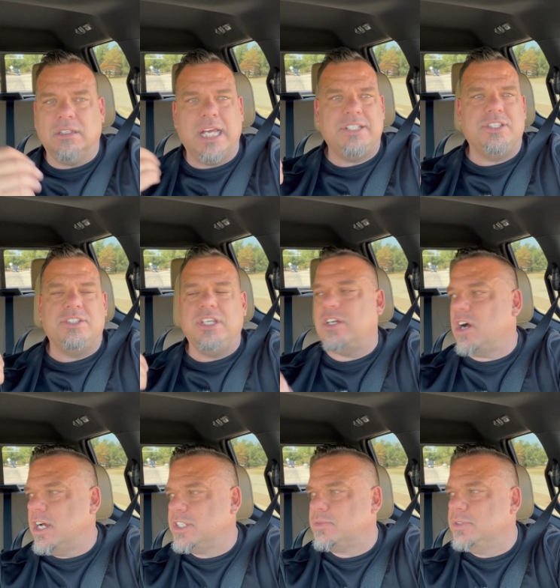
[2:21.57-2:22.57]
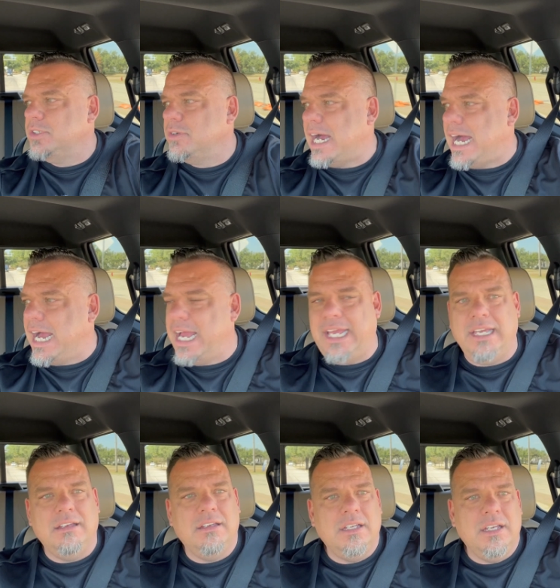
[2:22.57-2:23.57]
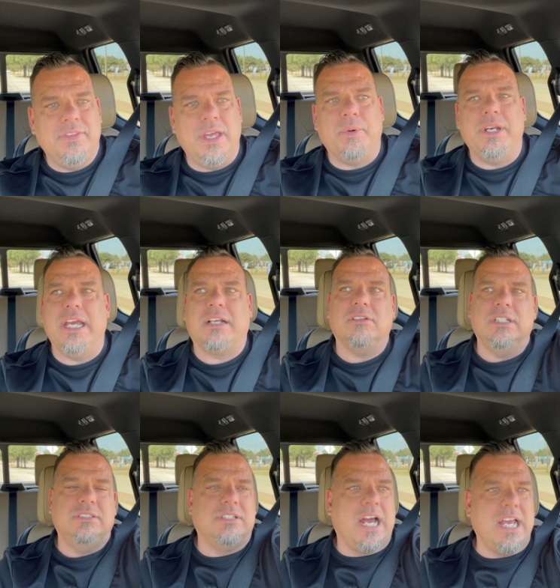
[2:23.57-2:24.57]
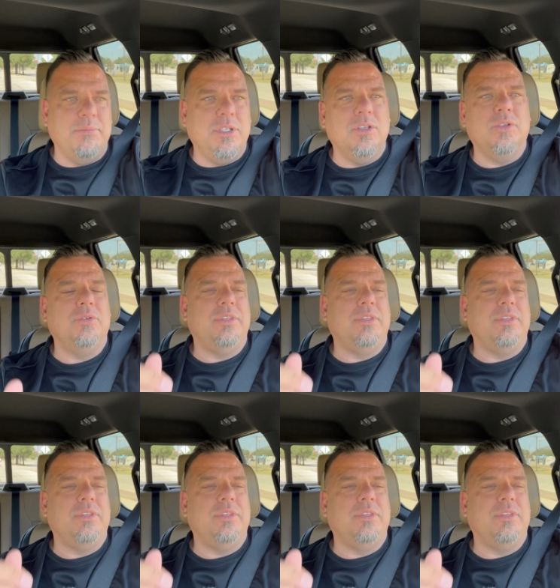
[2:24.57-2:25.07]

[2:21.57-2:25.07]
licensing costs were too high they would nickel and dime you.